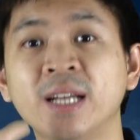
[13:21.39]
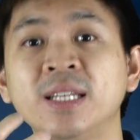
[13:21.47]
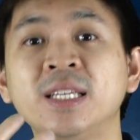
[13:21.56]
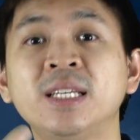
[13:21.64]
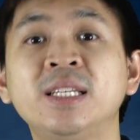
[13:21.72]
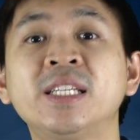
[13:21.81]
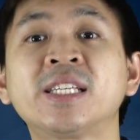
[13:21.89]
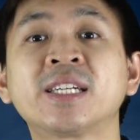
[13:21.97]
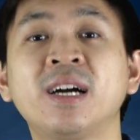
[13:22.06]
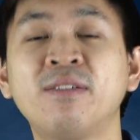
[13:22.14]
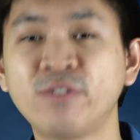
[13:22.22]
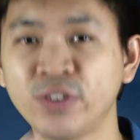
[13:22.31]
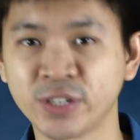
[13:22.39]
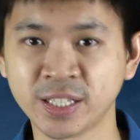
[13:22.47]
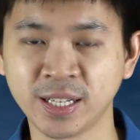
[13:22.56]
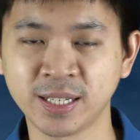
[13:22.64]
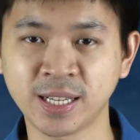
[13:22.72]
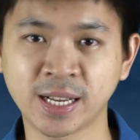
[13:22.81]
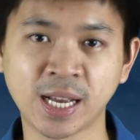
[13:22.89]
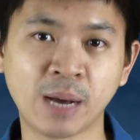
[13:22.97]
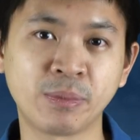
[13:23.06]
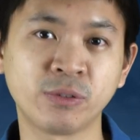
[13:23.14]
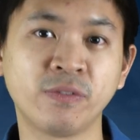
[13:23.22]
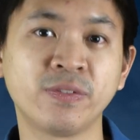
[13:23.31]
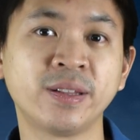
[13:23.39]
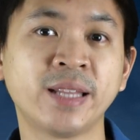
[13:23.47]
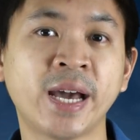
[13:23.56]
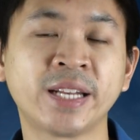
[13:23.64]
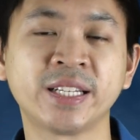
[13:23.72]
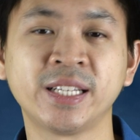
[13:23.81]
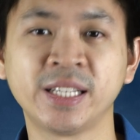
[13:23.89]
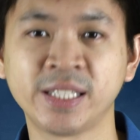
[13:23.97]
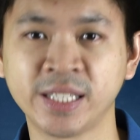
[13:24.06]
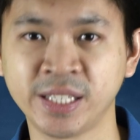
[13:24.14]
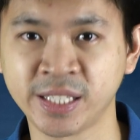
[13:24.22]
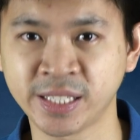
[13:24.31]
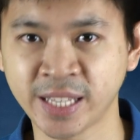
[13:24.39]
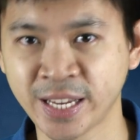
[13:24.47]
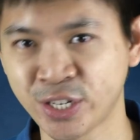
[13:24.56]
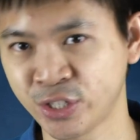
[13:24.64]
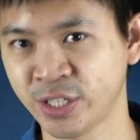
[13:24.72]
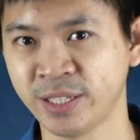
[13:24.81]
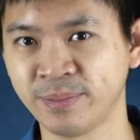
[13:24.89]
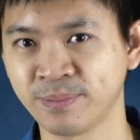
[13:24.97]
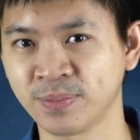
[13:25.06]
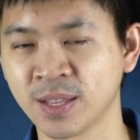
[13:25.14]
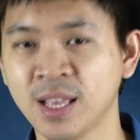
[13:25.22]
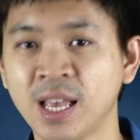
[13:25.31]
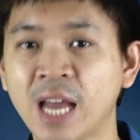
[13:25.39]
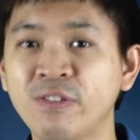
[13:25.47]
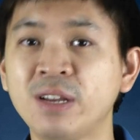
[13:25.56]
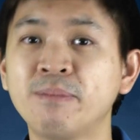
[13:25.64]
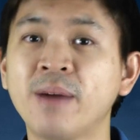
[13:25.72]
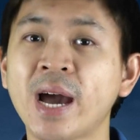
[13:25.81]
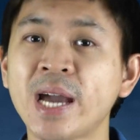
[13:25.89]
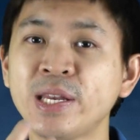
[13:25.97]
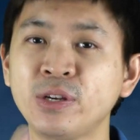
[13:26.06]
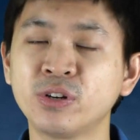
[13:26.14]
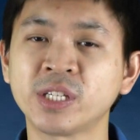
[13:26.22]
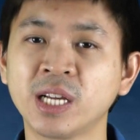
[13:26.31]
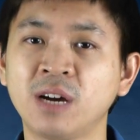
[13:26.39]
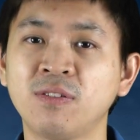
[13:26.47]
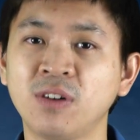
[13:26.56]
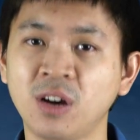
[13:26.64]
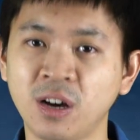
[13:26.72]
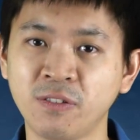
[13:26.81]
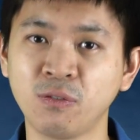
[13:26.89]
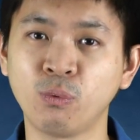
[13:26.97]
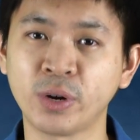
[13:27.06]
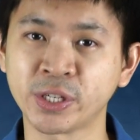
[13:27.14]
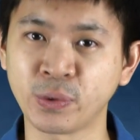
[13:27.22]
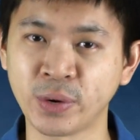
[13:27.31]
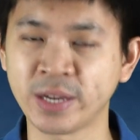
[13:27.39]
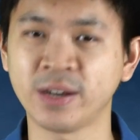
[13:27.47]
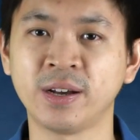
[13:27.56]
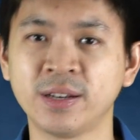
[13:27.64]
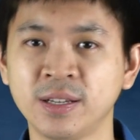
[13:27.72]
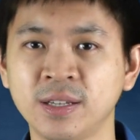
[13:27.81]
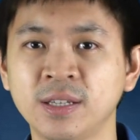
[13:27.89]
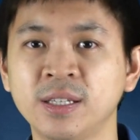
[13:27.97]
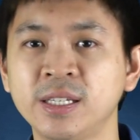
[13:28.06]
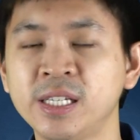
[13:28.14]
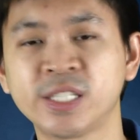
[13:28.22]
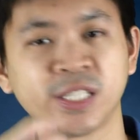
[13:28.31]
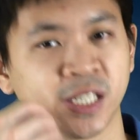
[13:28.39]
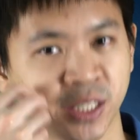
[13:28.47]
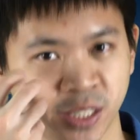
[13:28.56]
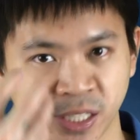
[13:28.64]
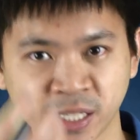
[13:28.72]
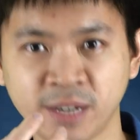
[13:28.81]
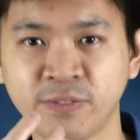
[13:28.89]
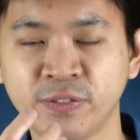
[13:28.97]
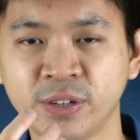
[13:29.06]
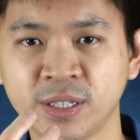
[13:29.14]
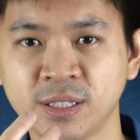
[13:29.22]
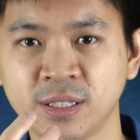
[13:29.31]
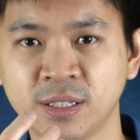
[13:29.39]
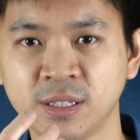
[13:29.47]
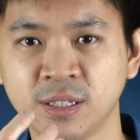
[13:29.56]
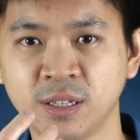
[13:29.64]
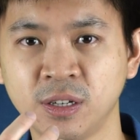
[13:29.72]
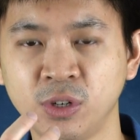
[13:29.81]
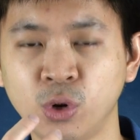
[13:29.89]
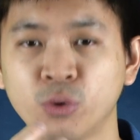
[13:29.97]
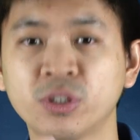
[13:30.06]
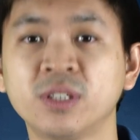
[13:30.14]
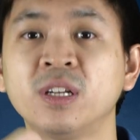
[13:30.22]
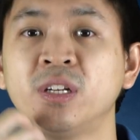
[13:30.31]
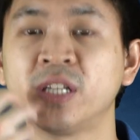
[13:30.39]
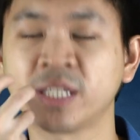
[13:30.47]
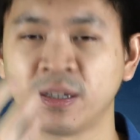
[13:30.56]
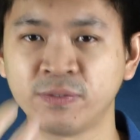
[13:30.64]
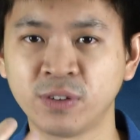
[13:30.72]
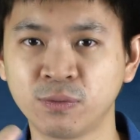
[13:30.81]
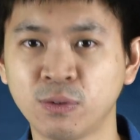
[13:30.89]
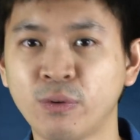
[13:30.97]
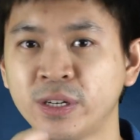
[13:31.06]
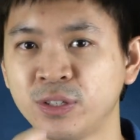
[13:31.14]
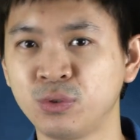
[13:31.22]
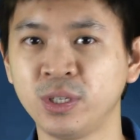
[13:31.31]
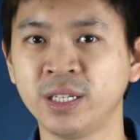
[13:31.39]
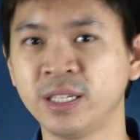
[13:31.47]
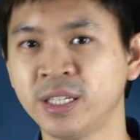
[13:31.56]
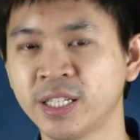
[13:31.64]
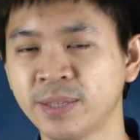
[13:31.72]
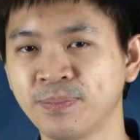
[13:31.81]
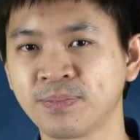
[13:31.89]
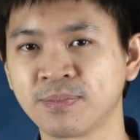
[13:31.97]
The discomfort that comes with that sensation. And remind yourself of what's going on. It's just discomfort. Note the discomfort for what it truly is.